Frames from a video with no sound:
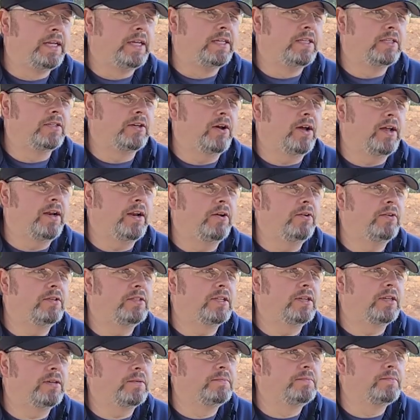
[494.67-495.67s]
So I know it's
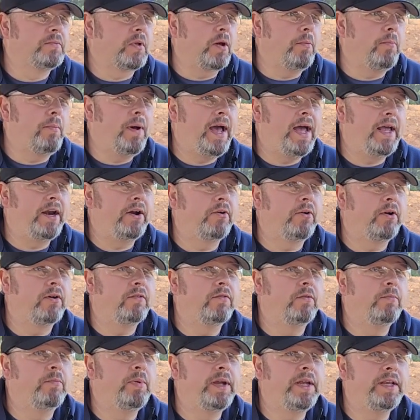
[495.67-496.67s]
a matter of
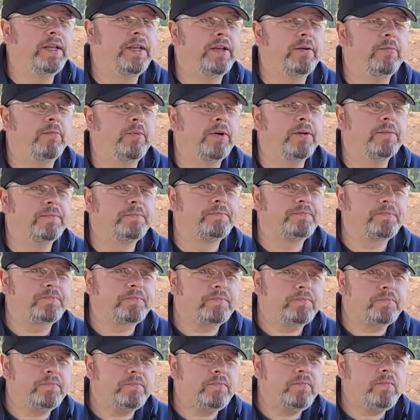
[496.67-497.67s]
opinion, but
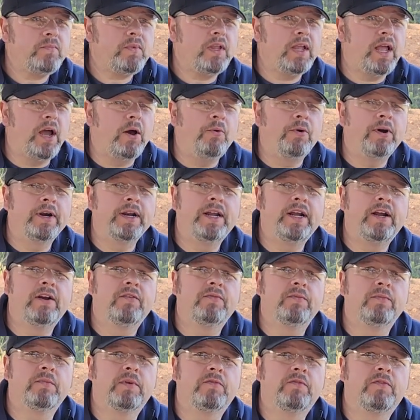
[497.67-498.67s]
I want to hear
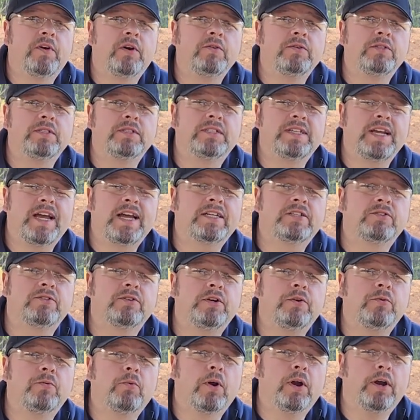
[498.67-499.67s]
from the folks that's actually
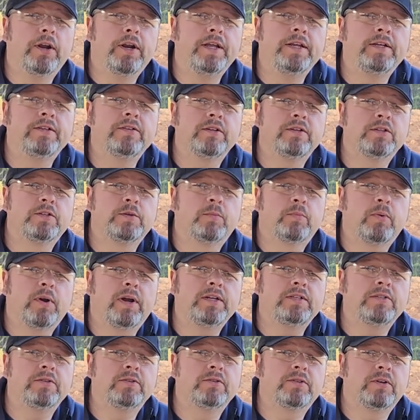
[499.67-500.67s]
running the
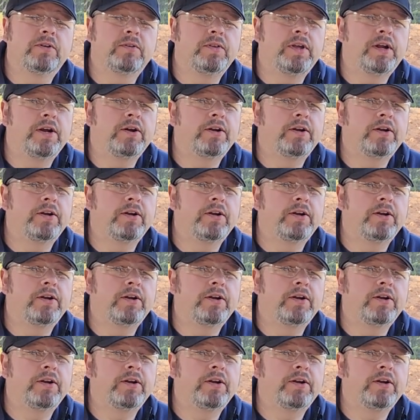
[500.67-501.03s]
suppressors on their